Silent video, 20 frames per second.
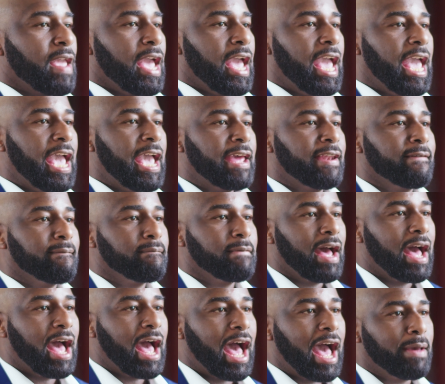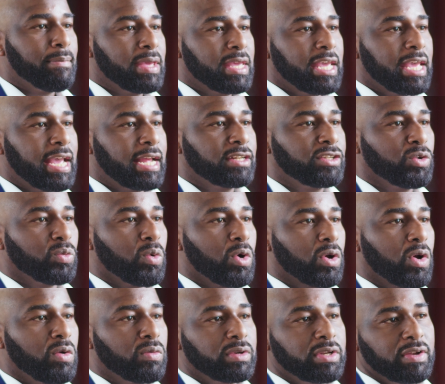And I began to
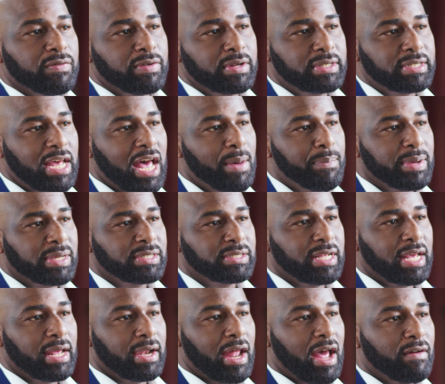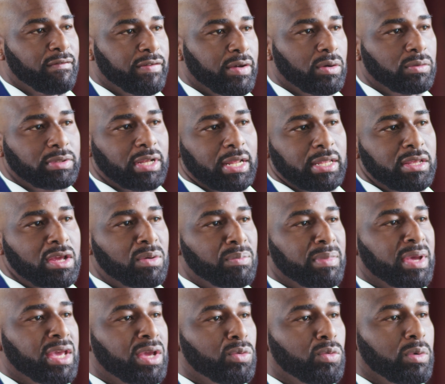work on different topics that I felt that young
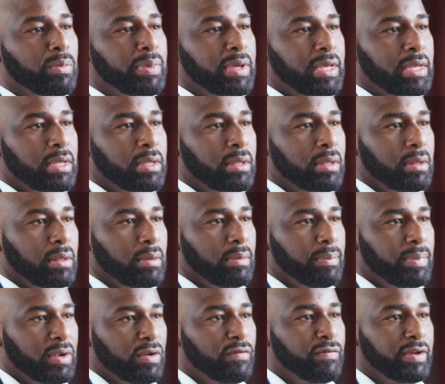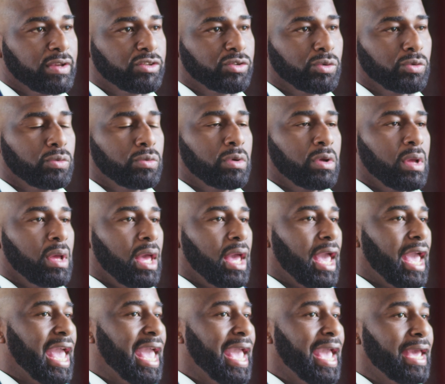men would be beneficial.
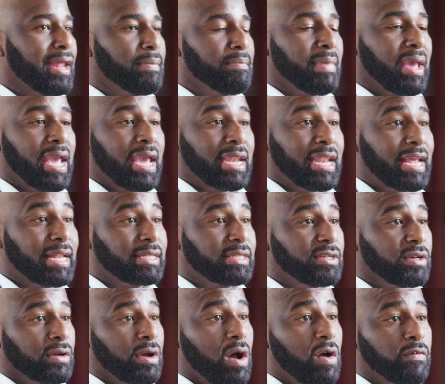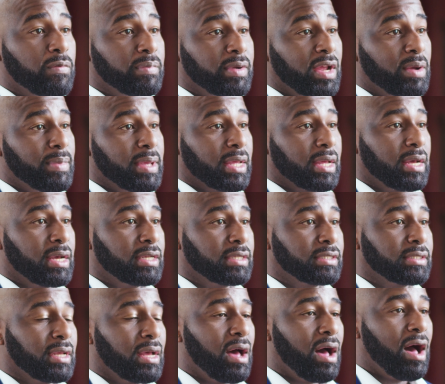And man, it took off from there
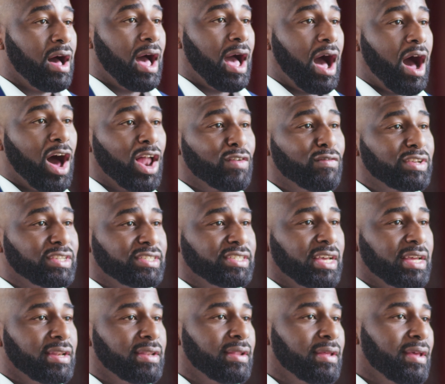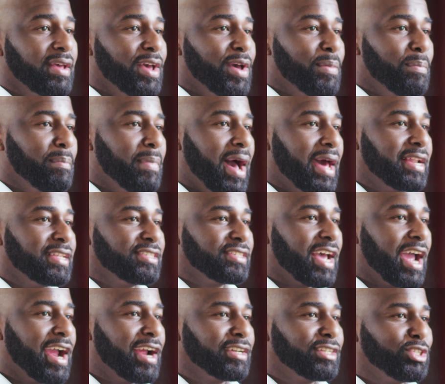because all of a sudden, my
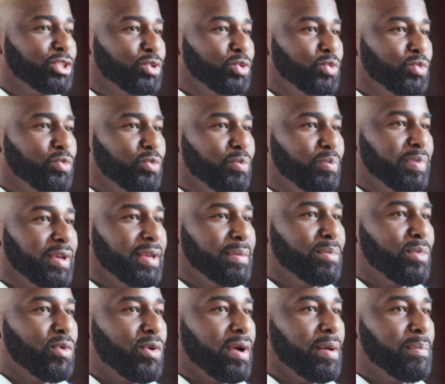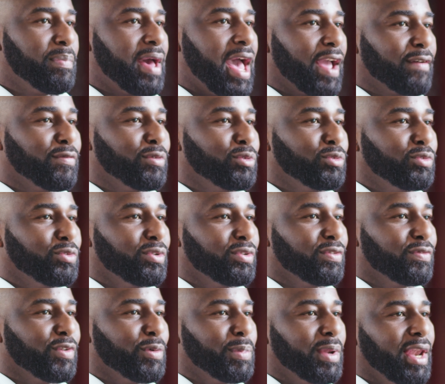desire to be more impactful
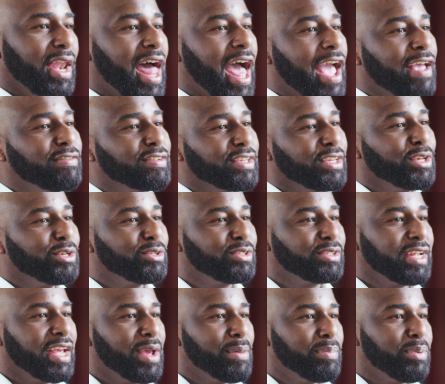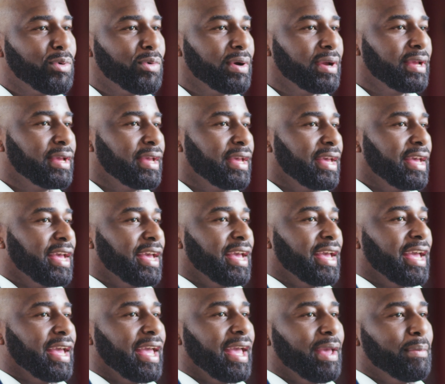from a life skill standpoint
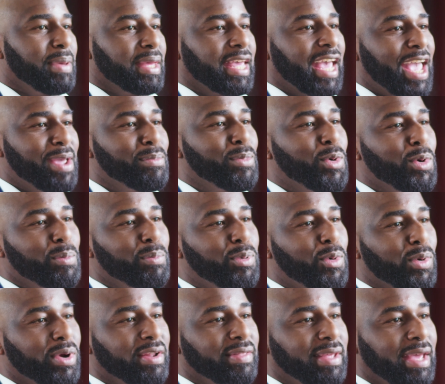became more important